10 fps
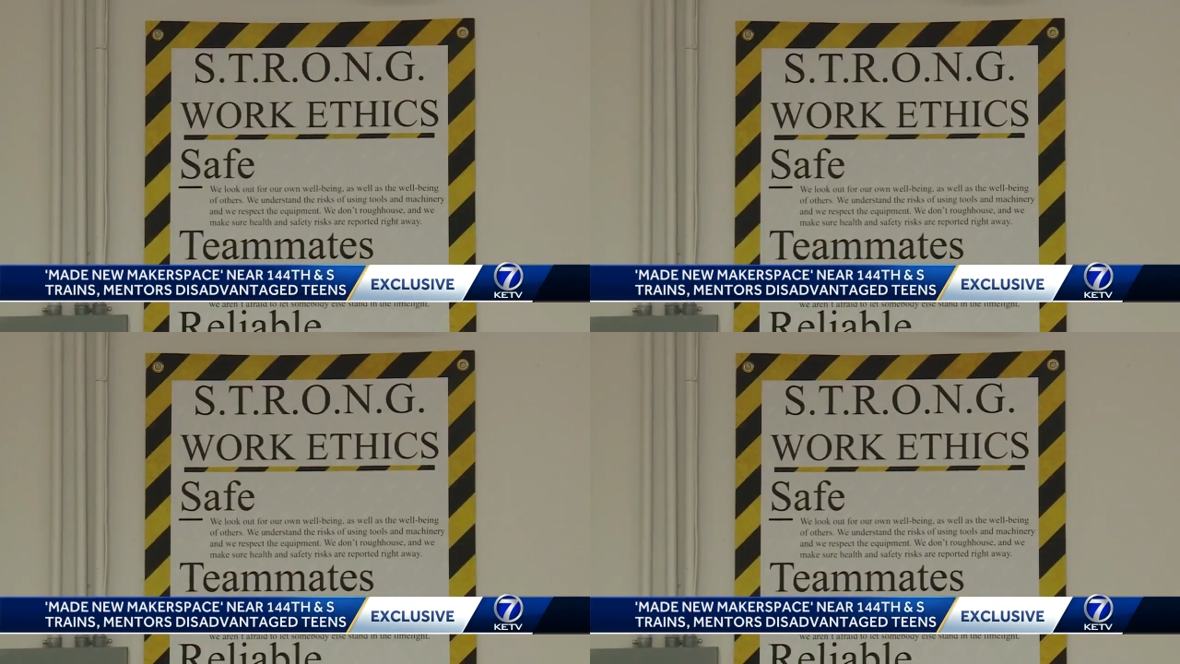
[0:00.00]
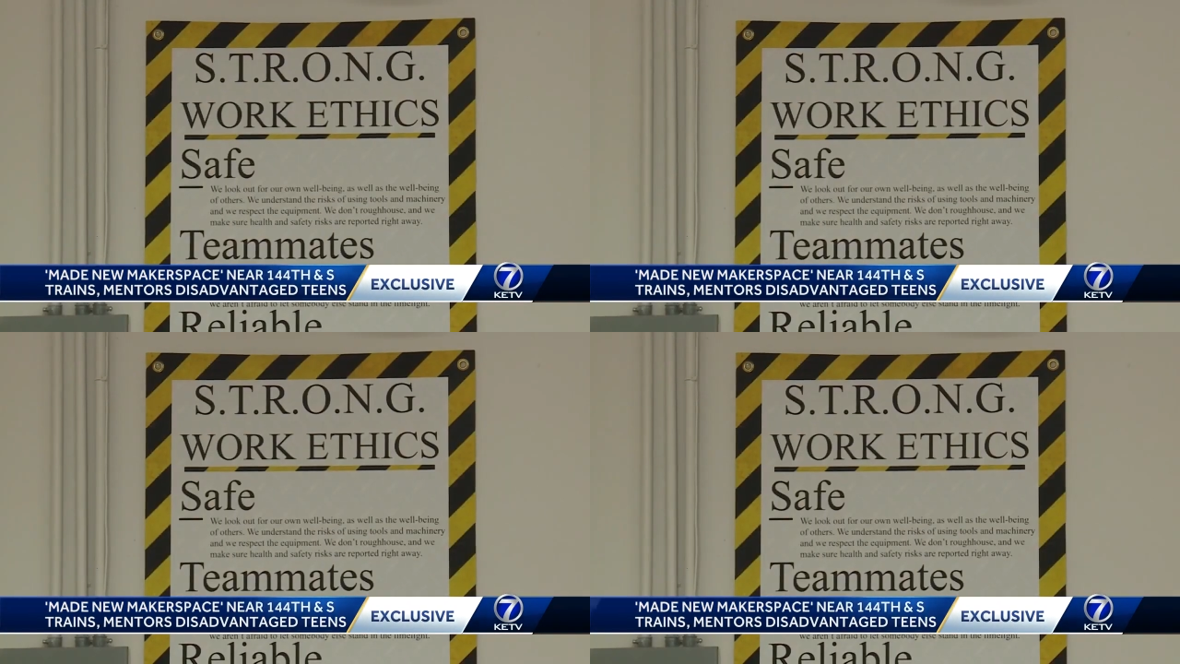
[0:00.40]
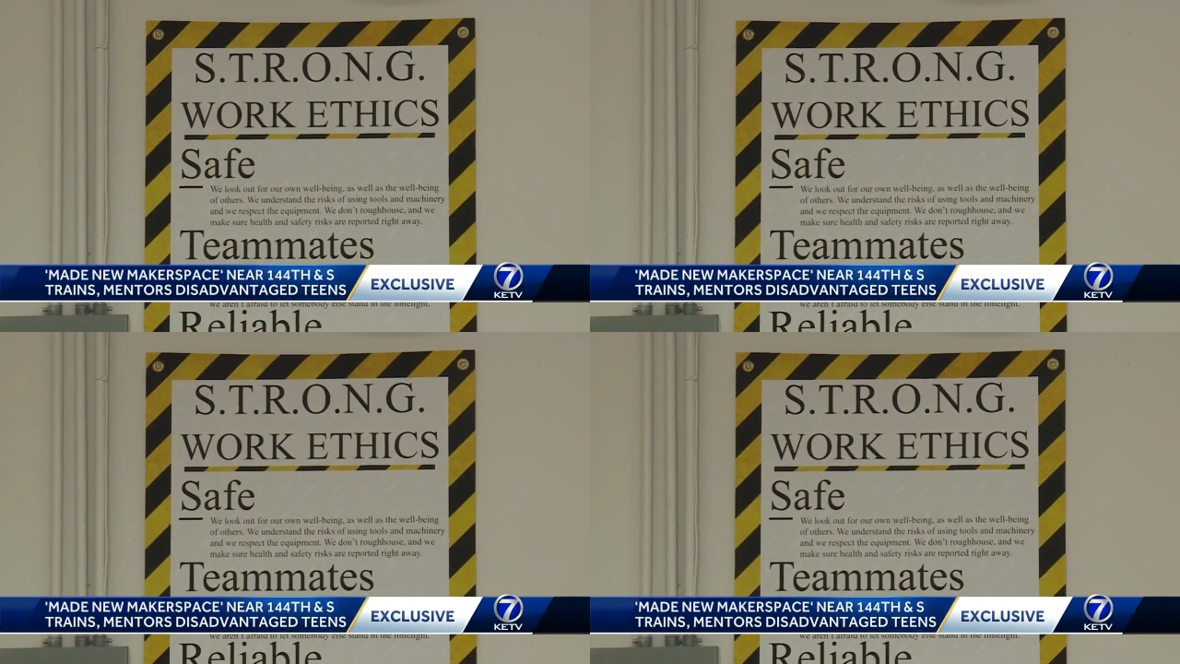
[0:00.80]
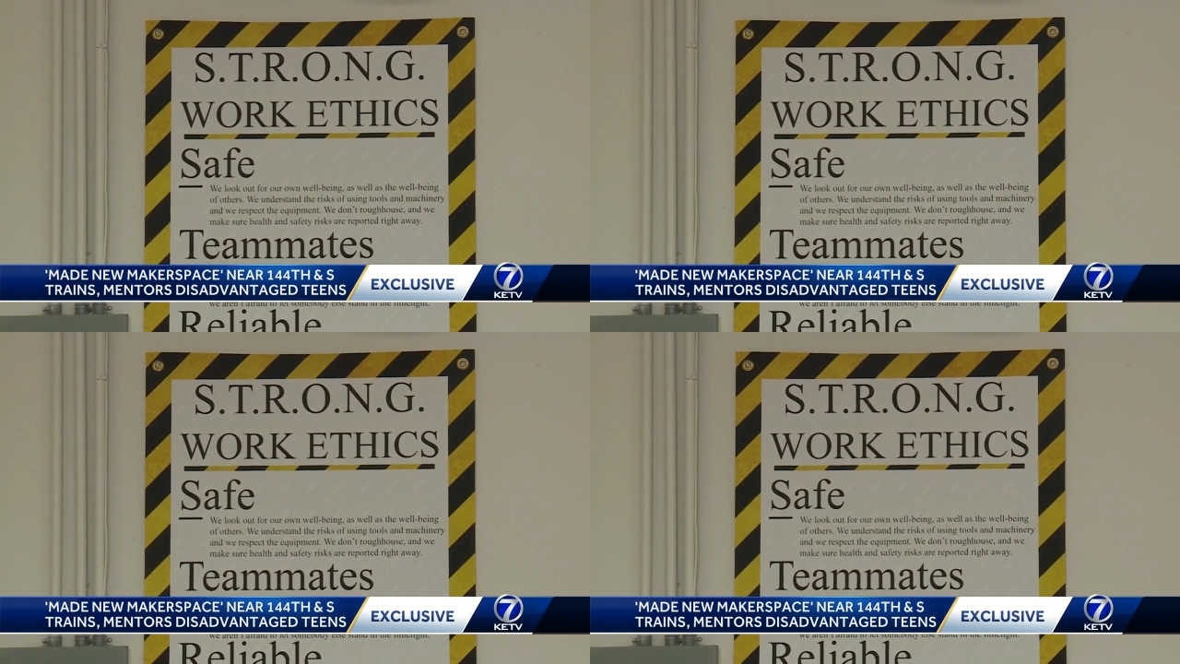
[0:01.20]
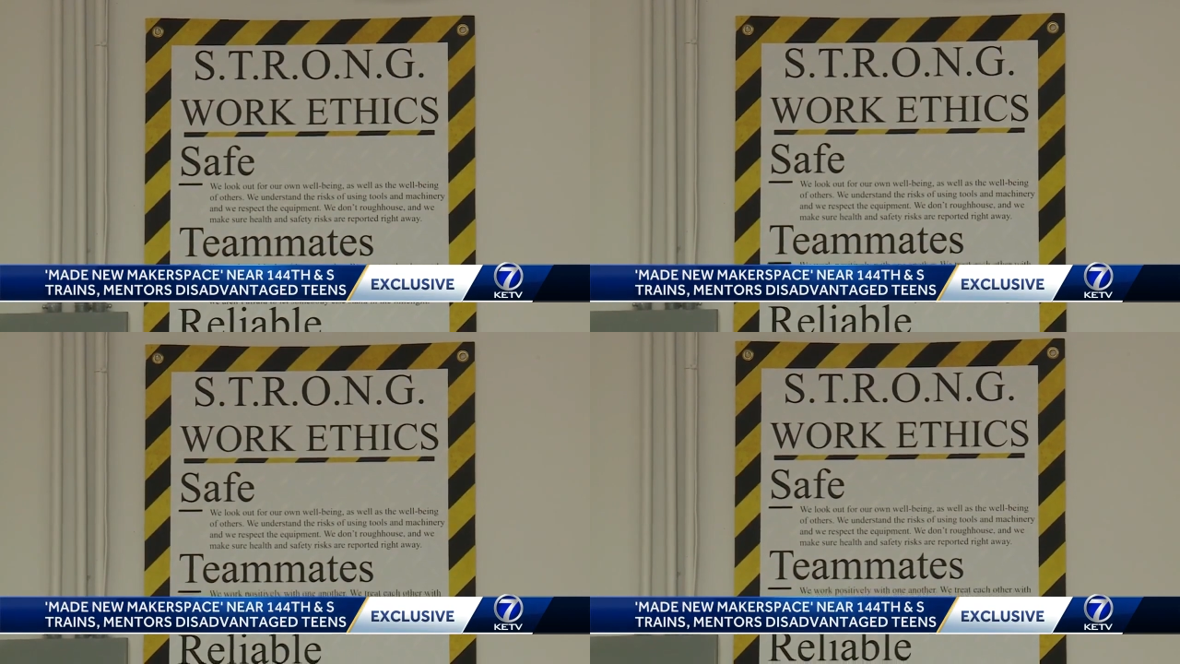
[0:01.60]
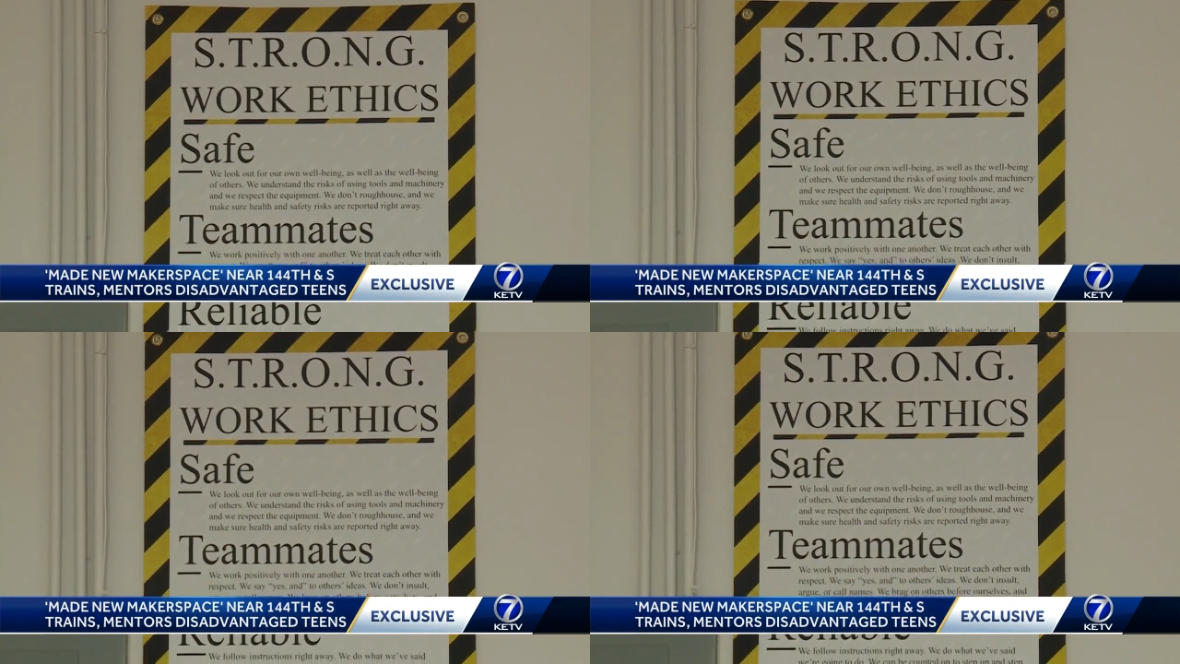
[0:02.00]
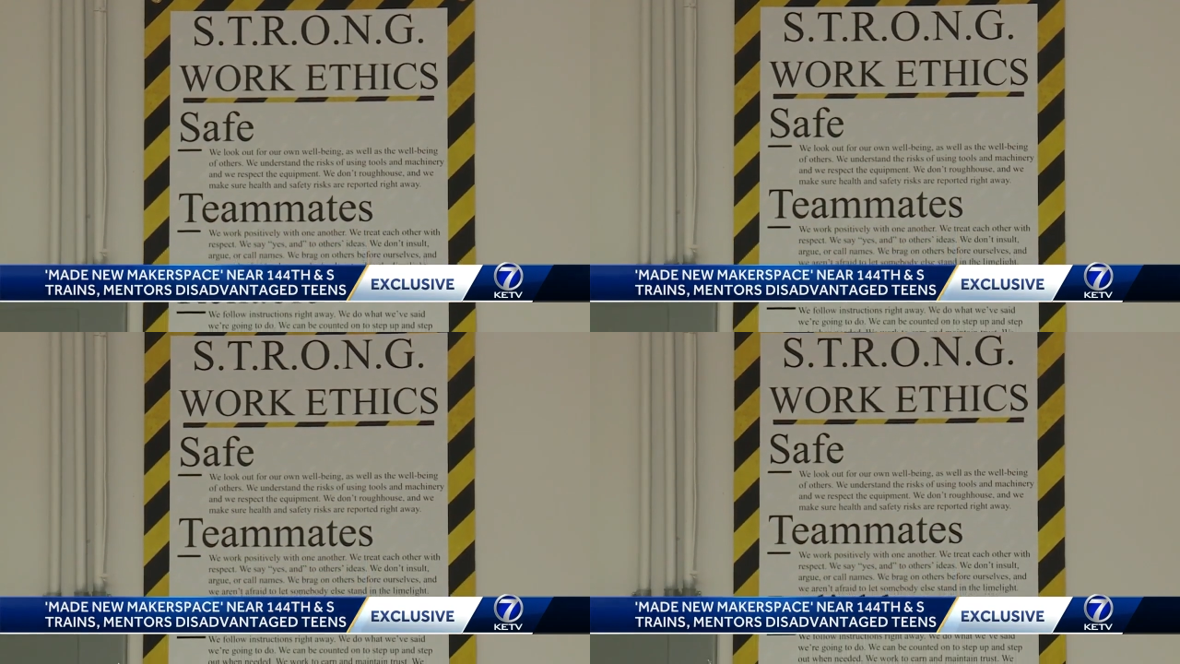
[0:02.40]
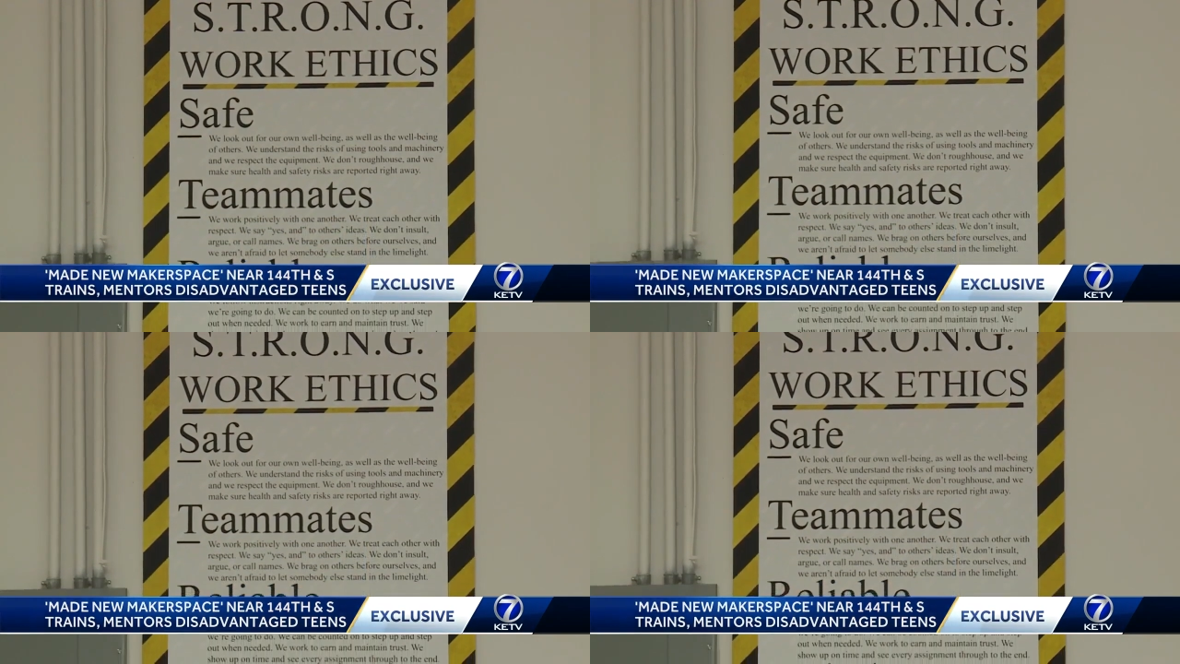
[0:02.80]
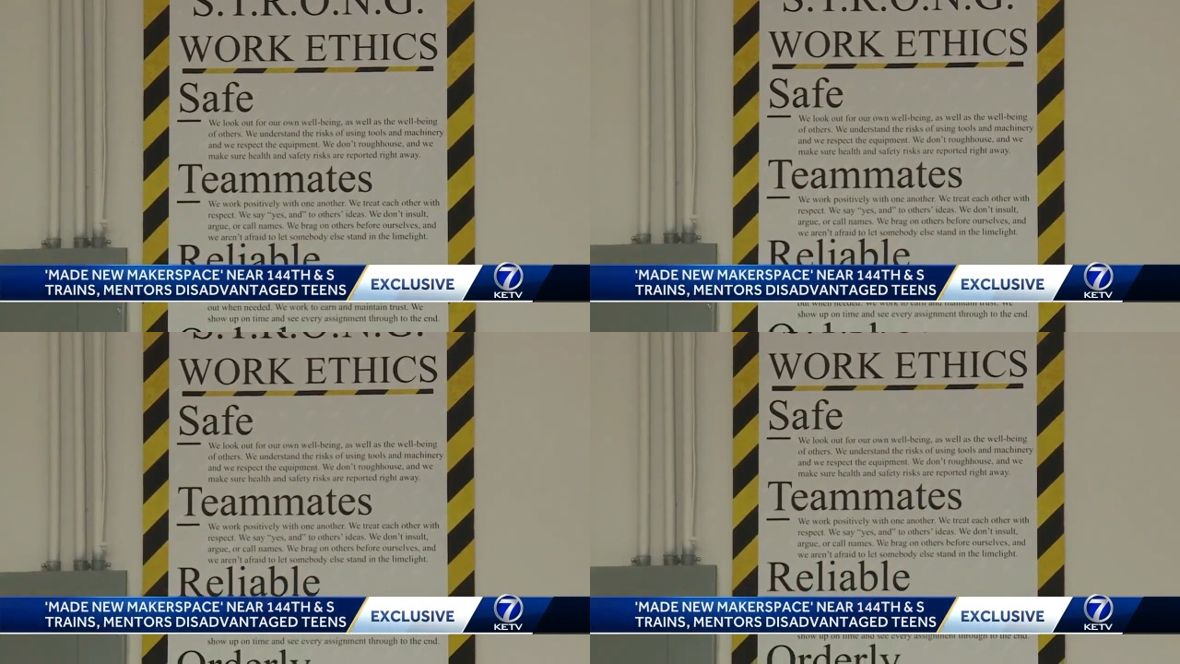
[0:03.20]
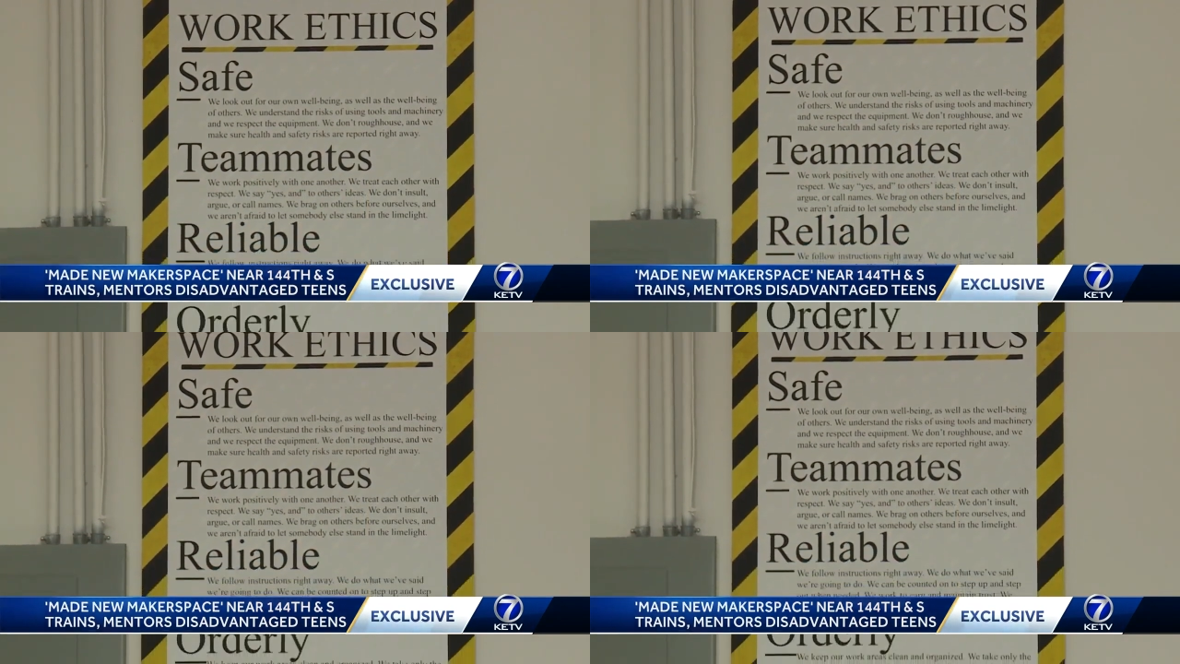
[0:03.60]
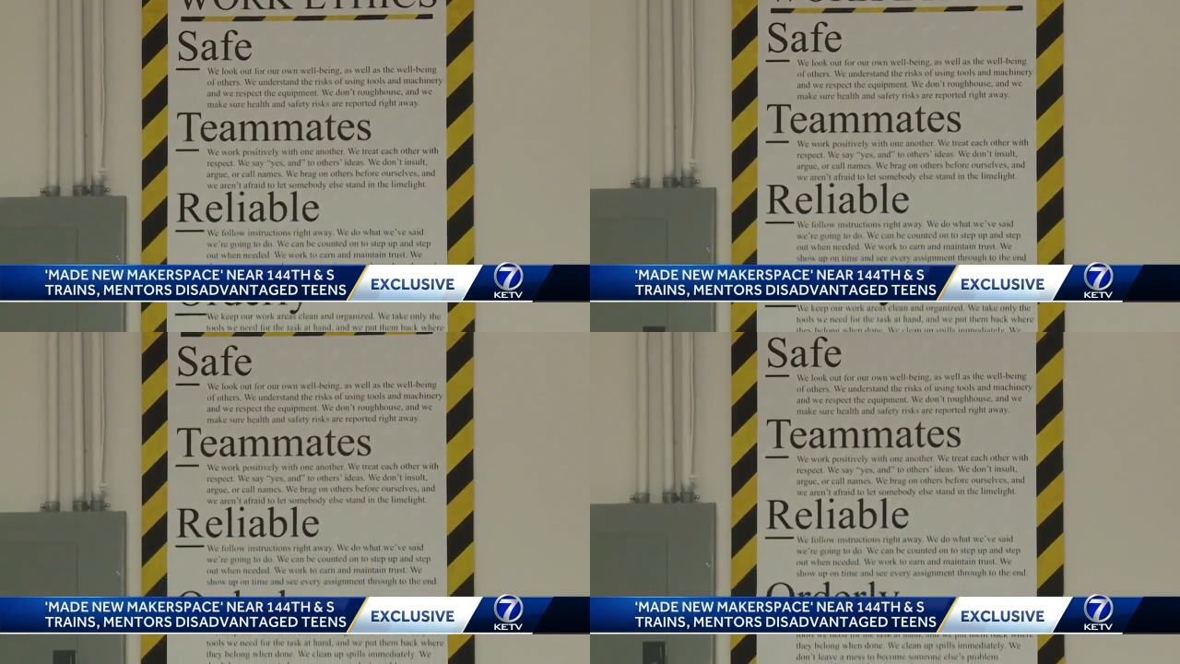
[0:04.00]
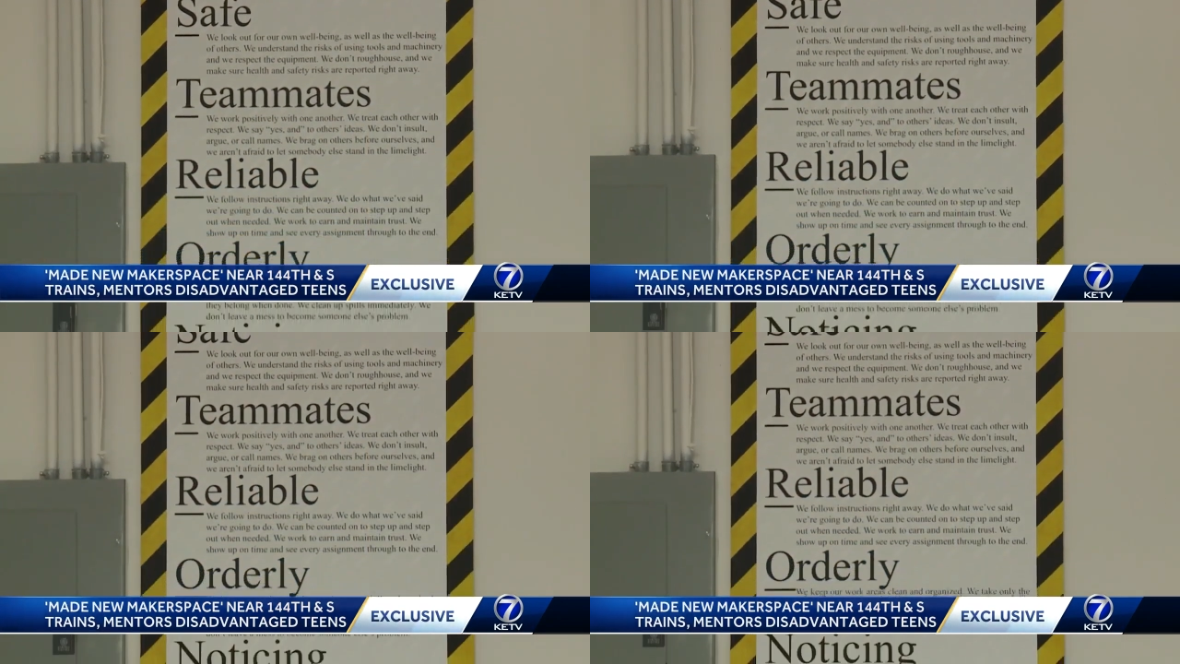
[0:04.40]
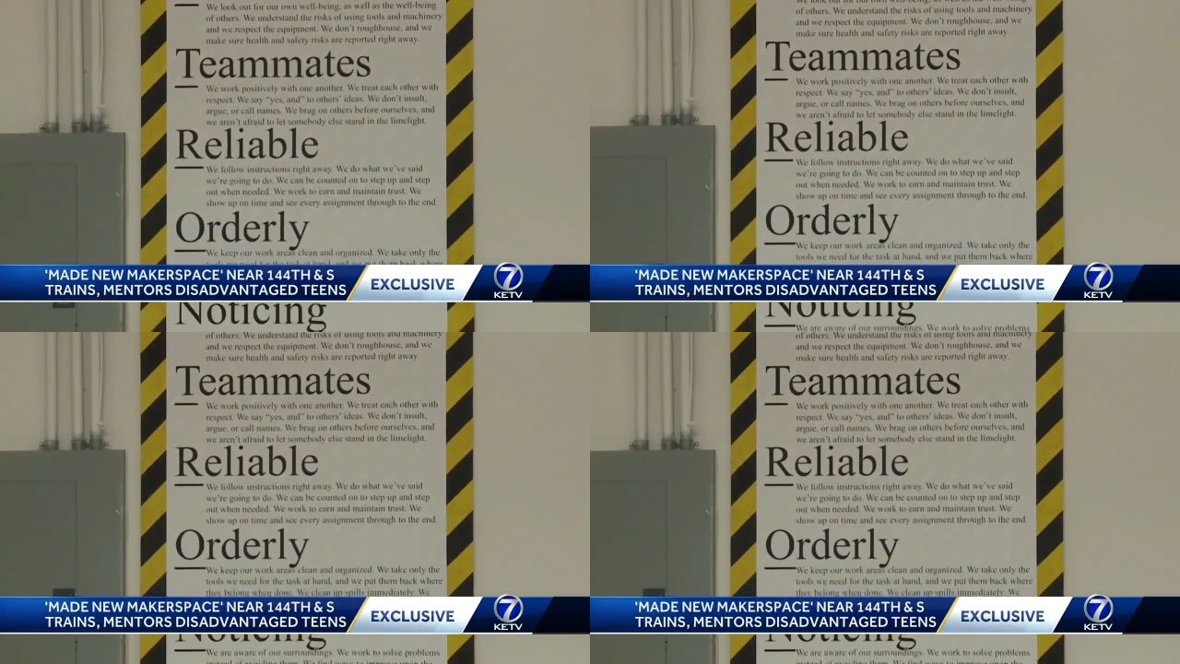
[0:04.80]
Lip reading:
Nobody's mouth can be seen.